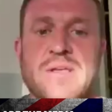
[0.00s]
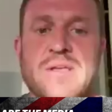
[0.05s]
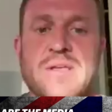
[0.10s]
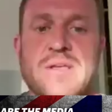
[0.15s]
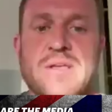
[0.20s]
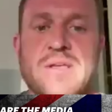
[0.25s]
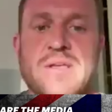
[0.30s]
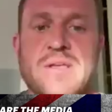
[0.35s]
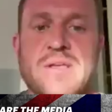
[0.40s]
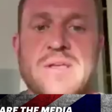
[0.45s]

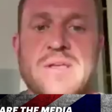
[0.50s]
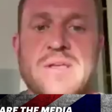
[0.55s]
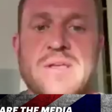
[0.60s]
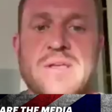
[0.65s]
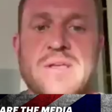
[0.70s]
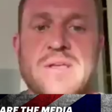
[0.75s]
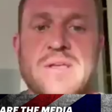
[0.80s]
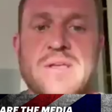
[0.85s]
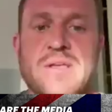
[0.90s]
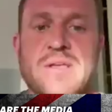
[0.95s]

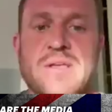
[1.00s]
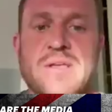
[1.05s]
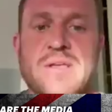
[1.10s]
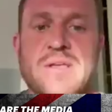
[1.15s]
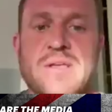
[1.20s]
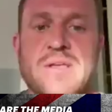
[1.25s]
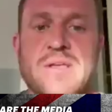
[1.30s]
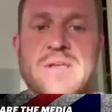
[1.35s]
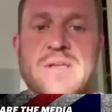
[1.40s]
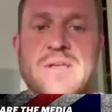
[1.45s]

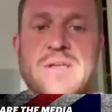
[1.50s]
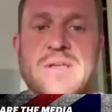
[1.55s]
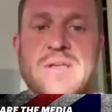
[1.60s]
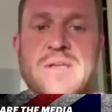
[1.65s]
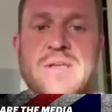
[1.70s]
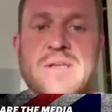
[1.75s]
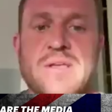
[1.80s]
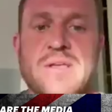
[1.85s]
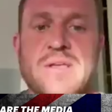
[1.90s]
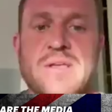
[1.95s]

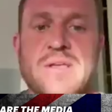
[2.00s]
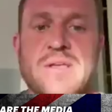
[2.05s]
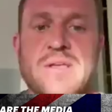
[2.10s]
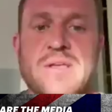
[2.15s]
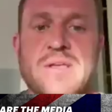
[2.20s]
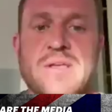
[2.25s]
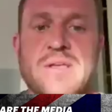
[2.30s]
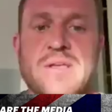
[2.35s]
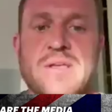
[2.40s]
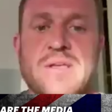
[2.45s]

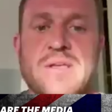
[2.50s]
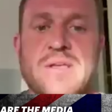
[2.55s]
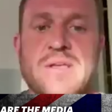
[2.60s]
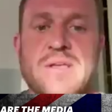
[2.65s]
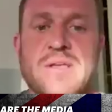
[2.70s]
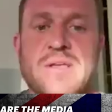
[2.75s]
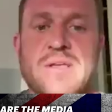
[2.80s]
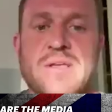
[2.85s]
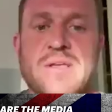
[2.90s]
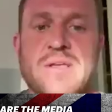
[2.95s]

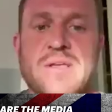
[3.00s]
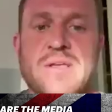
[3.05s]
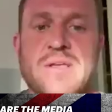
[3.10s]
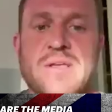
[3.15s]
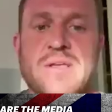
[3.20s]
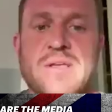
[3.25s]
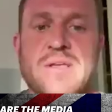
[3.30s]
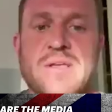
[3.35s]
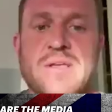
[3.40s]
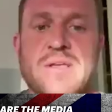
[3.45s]

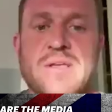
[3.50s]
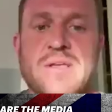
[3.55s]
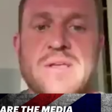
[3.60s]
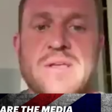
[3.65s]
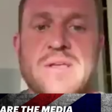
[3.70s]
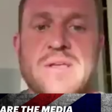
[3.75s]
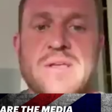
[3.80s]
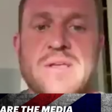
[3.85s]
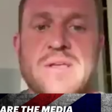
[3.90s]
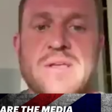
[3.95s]

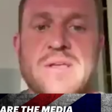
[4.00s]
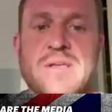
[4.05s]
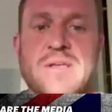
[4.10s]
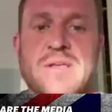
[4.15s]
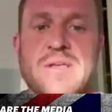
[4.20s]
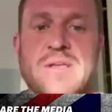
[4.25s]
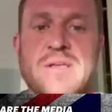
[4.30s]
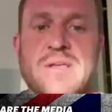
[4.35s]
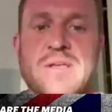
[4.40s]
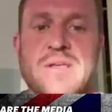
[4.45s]

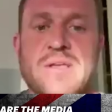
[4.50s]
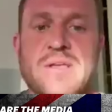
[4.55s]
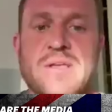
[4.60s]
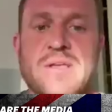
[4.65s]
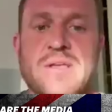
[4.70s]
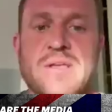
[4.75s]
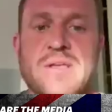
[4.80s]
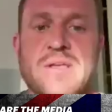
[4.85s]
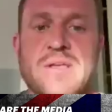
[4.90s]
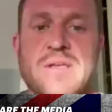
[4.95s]

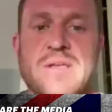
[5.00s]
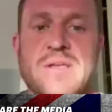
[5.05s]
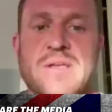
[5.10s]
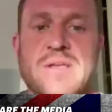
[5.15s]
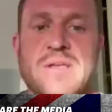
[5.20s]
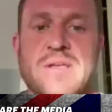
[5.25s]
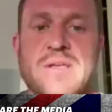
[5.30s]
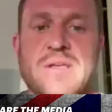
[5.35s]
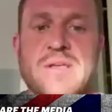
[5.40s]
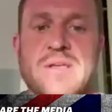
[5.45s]

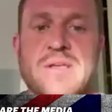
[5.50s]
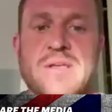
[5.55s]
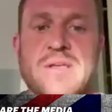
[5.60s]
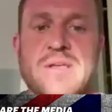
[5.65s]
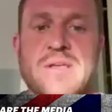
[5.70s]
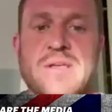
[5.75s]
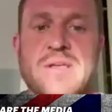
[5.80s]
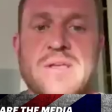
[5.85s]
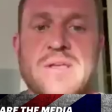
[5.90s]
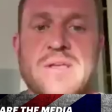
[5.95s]

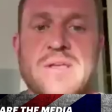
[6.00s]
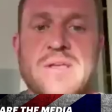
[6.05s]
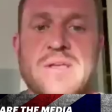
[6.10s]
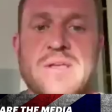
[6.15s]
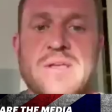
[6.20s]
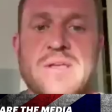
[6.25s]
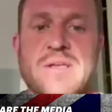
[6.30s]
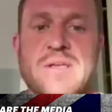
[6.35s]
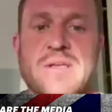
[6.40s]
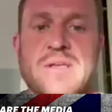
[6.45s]

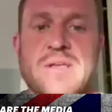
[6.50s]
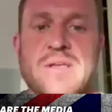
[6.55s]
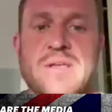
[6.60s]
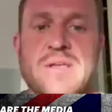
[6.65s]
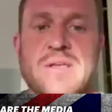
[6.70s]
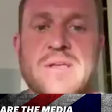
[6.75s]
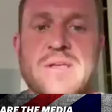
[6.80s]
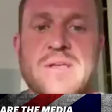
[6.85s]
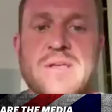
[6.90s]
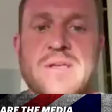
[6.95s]

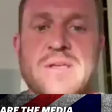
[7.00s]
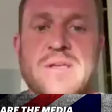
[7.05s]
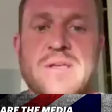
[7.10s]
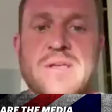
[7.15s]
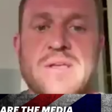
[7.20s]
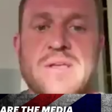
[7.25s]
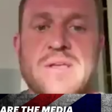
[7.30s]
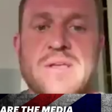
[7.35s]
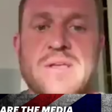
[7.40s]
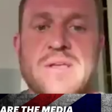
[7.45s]

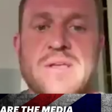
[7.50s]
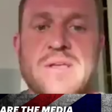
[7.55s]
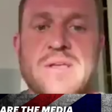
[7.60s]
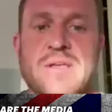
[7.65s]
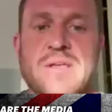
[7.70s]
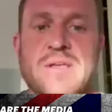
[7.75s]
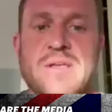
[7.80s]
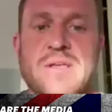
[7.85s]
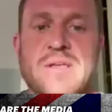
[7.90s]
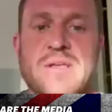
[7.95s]
No words are spoken by the person on screen.